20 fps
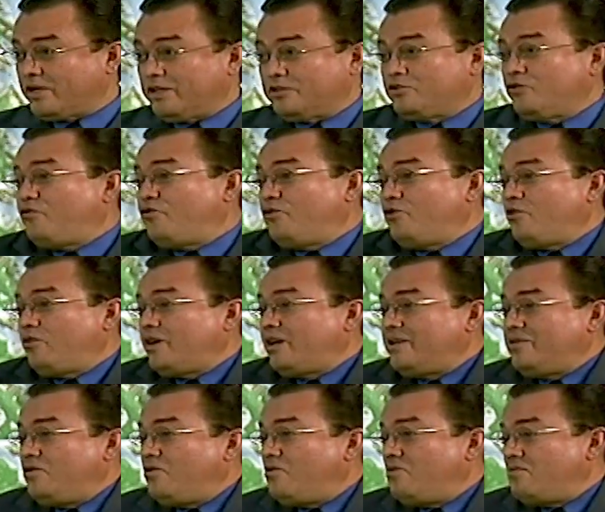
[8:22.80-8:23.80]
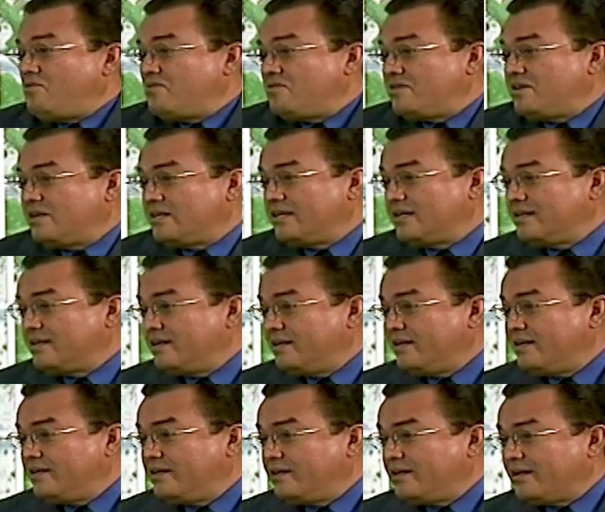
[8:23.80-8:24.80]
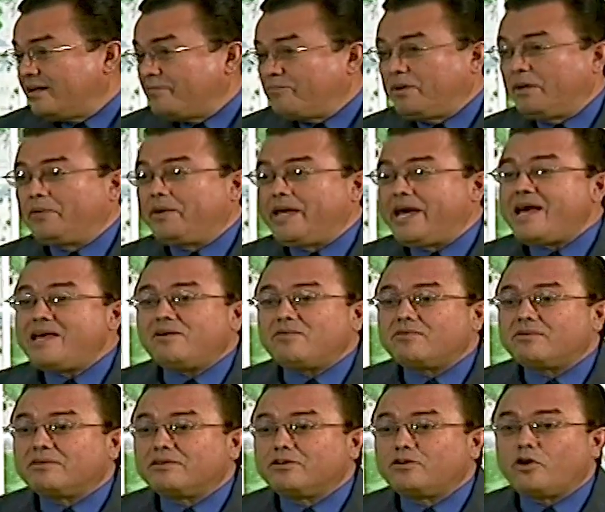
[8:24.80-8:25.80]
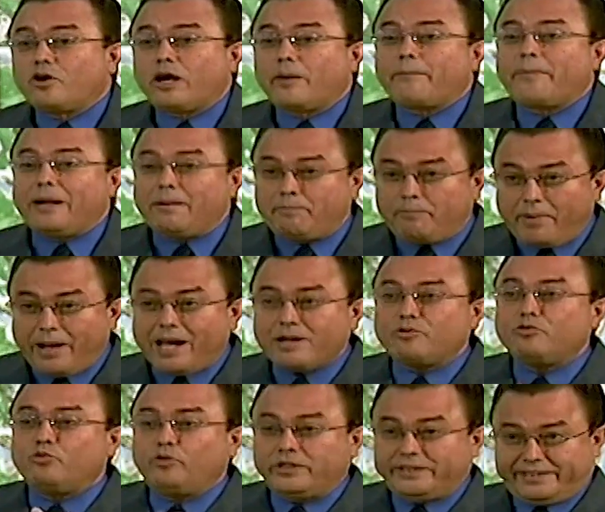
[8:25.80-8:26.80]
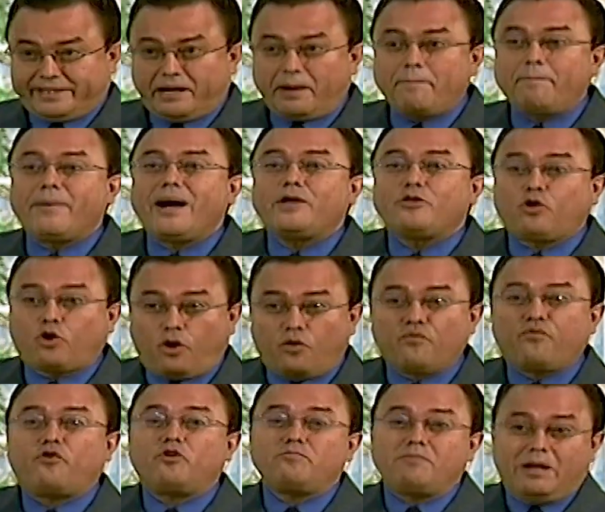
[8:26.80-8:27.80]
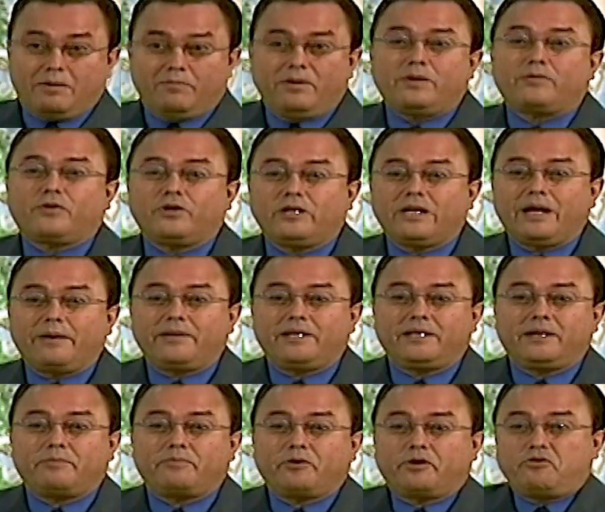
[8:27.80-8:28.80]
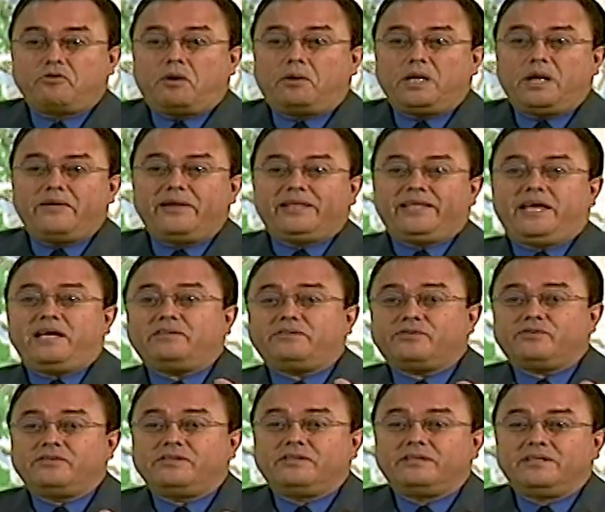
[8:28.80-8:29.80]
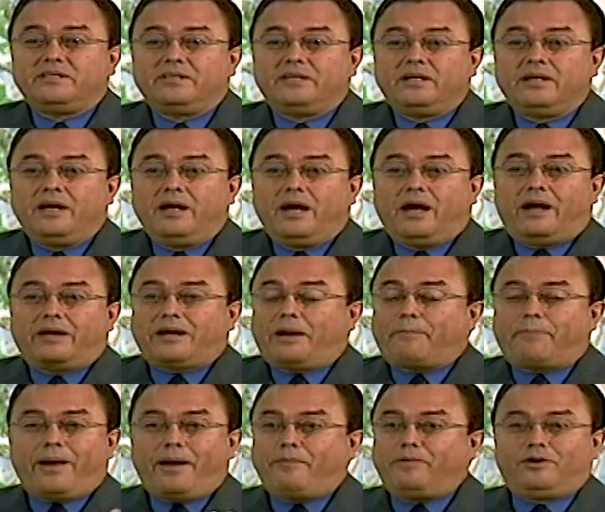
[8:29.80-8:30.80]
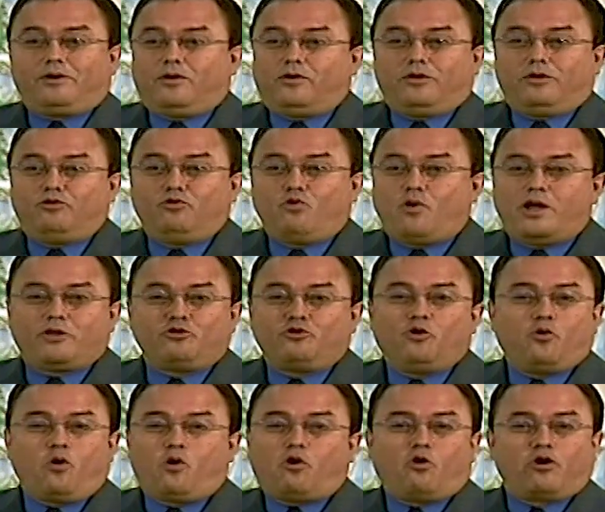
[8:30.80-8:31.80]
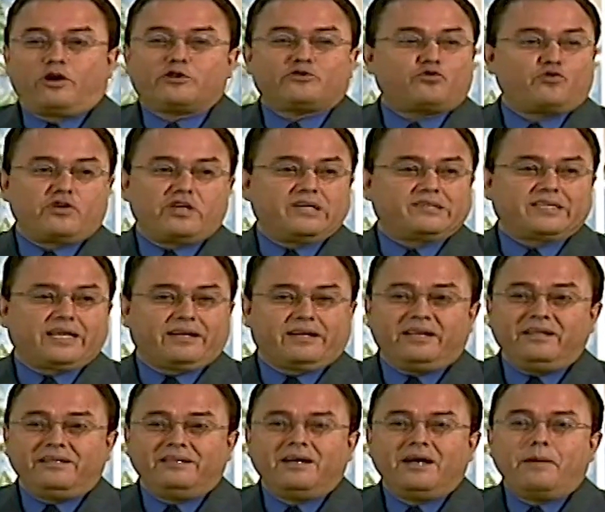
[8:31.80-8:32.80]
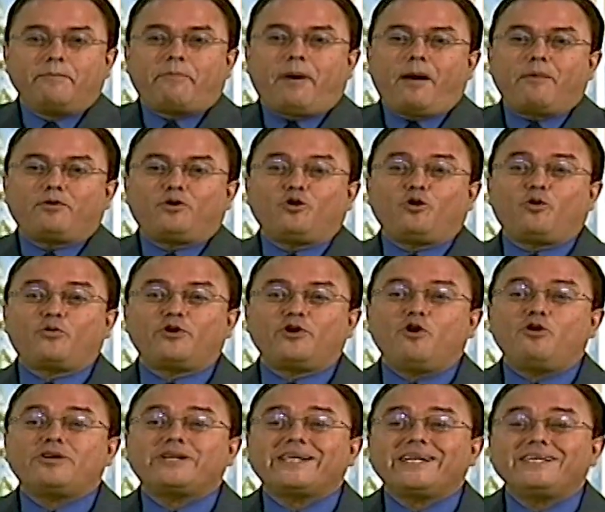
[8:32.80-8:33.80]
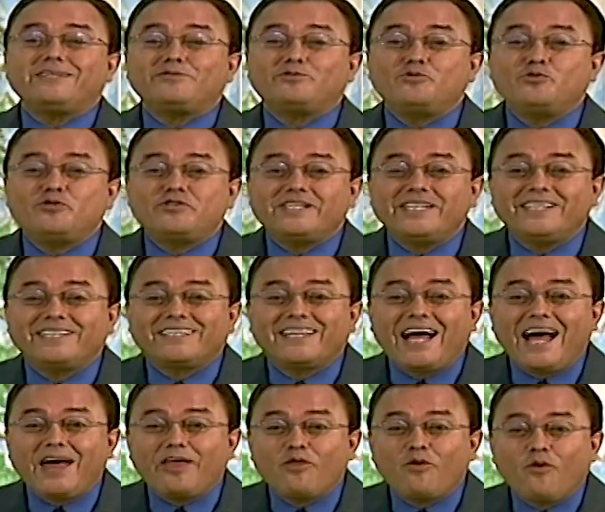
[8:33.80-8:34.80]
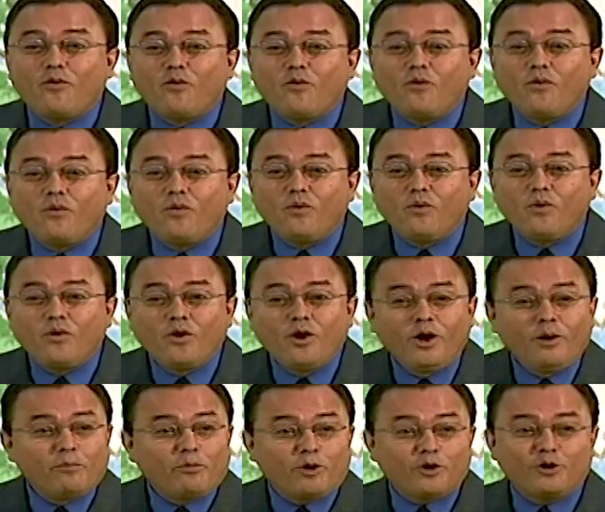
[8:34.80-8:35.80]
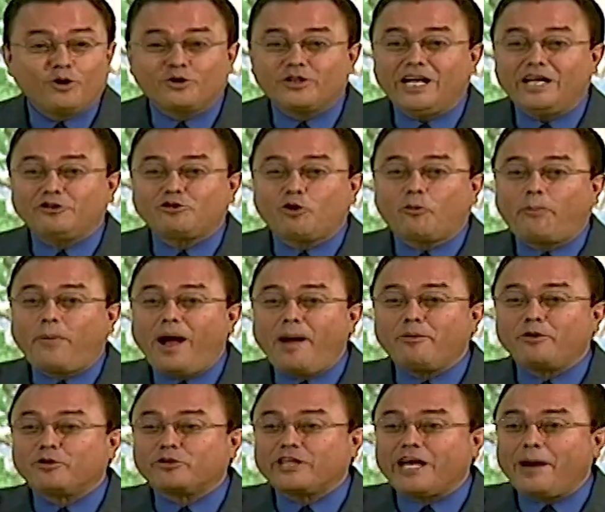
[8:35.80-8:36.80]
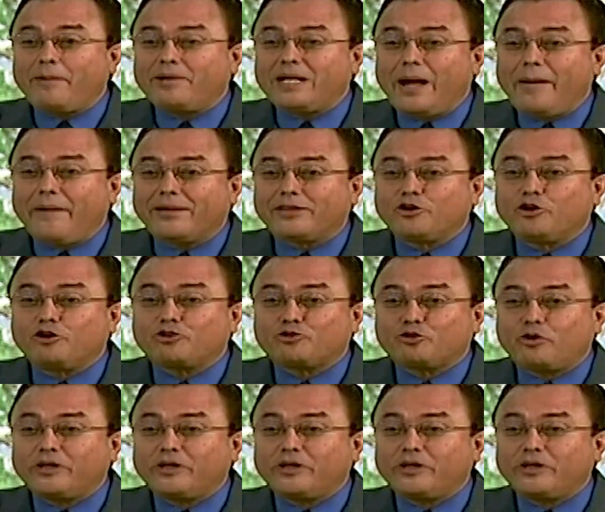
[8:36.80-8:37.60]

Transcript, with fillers: because that is what they lived, what their hands touched according to the word of life, for they spoke of it. Now, Paul did not walk with Jesus of Nazareth, Paul saw him resurrected. Therefore, Paul was talking about another